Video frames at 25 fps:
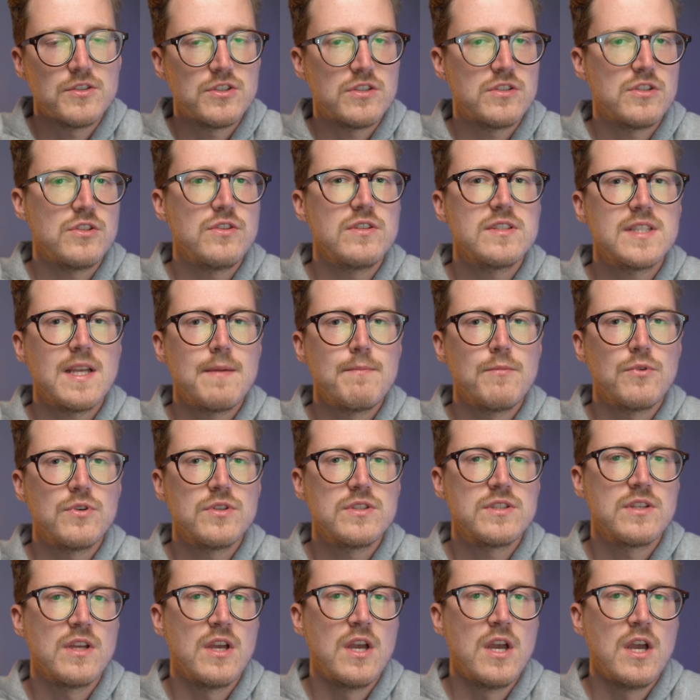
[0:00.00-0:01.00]
just to use them
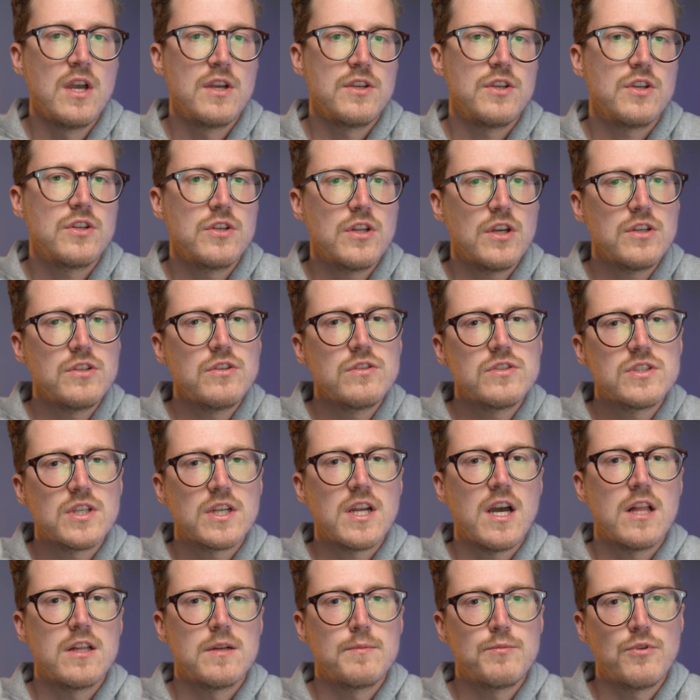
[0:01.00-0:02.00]
modes. You can now use the
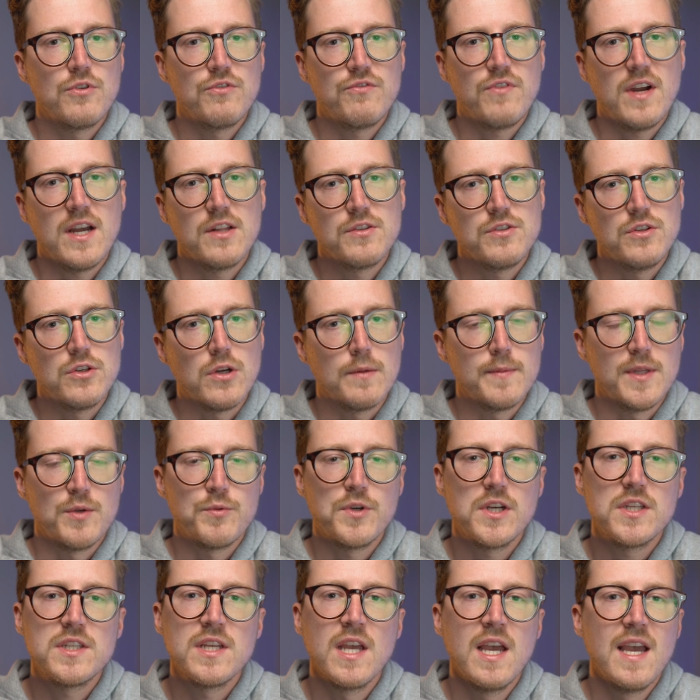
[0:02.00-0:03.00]
color profile you normally
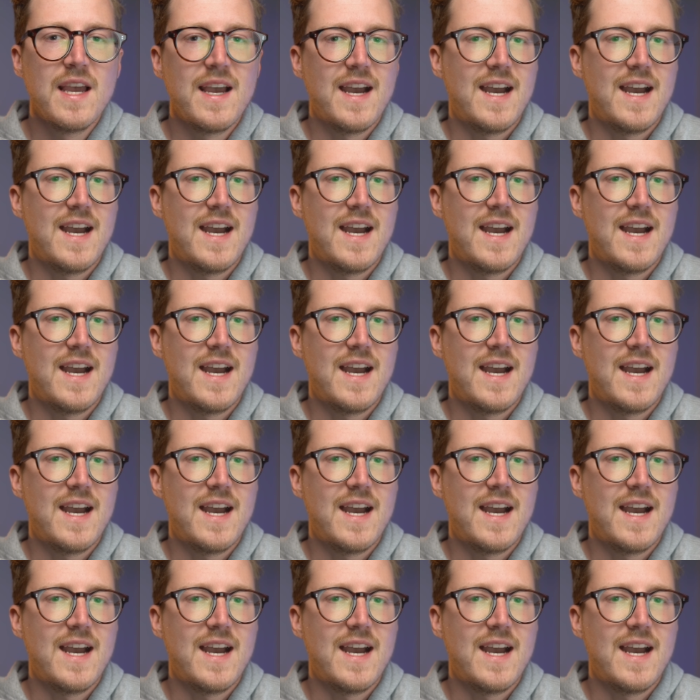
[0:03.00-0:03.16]
would.